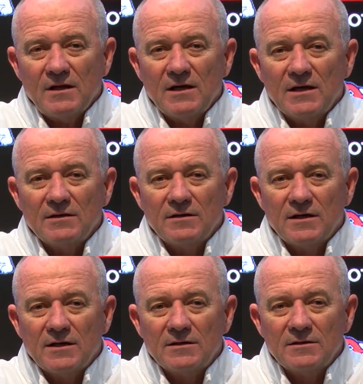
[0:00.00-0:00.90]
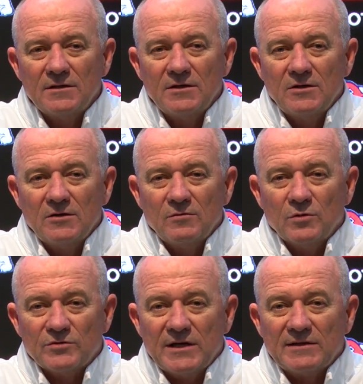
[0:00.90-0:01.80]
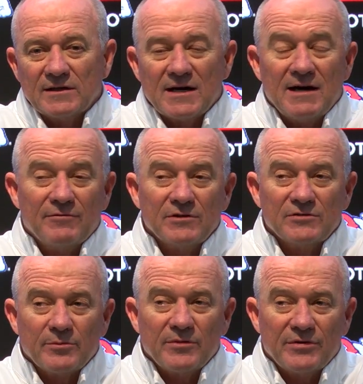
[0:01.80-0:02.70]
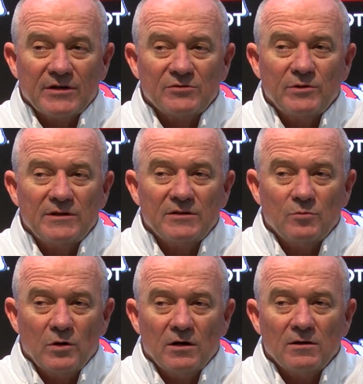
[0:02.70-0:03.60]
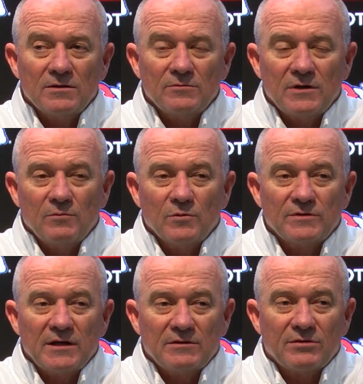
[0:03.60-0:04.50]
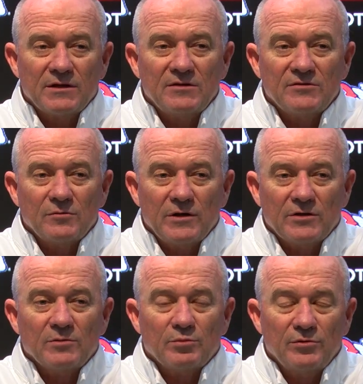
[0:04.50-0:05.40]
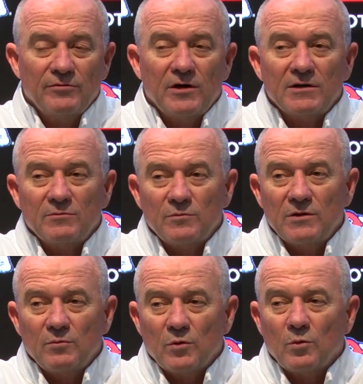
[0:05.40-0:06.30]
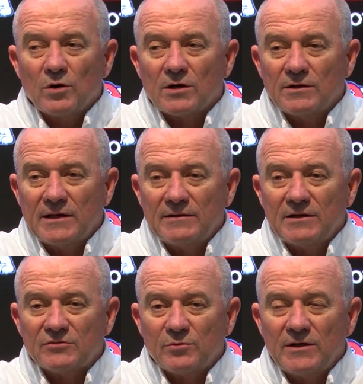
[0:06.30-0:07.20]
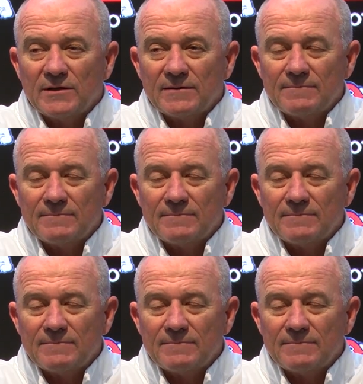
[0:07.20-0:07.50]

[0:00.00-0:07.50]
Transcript: And we'll take the confidence from the things we did well, and we'll take the things that we can improve on, and we'll work on that next week.